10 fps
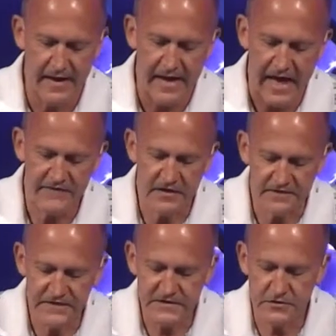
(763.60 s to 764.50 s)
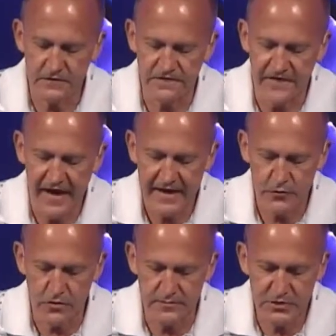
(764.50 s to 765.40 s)
having a physical fight
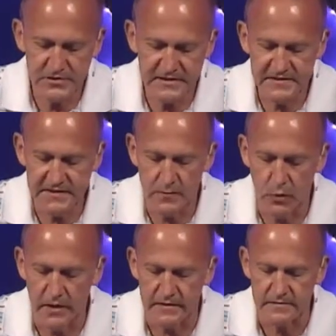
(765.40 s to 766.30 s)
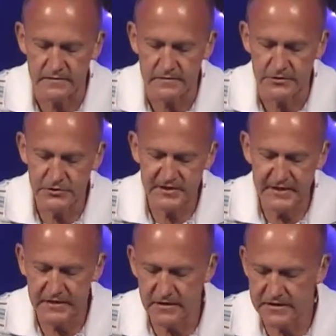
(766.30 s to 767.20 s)
or abusing someone, using
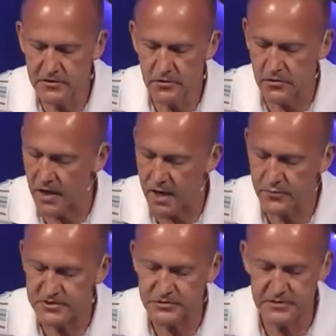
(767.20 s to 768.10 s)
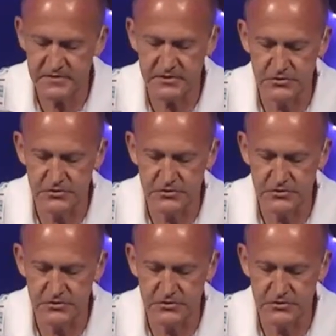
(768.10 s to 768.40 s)
illegal or non prescription